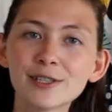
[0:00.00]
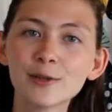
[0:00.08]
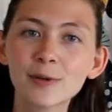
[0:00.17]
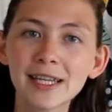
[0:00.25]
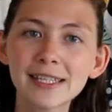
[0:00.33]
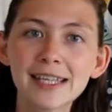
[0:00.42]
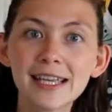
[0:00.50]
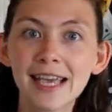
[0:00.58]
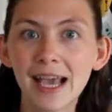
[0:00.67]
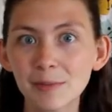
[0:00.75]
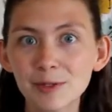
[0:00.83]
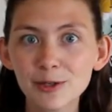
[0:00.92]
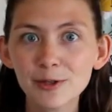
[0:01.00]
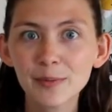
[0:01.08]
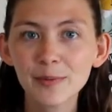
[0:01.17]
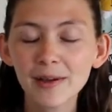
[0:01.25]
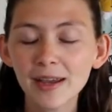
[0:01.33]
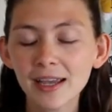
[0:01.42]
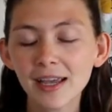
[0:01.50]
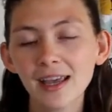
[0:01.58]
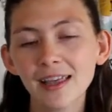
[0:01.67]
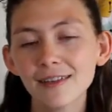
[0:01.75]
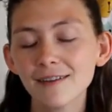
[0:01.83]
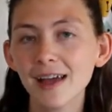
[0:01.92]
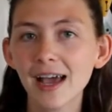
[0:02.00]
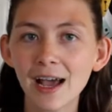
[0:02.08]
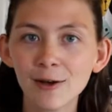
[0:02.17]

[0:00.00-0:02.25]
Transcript: So when I say capture their prey, they're not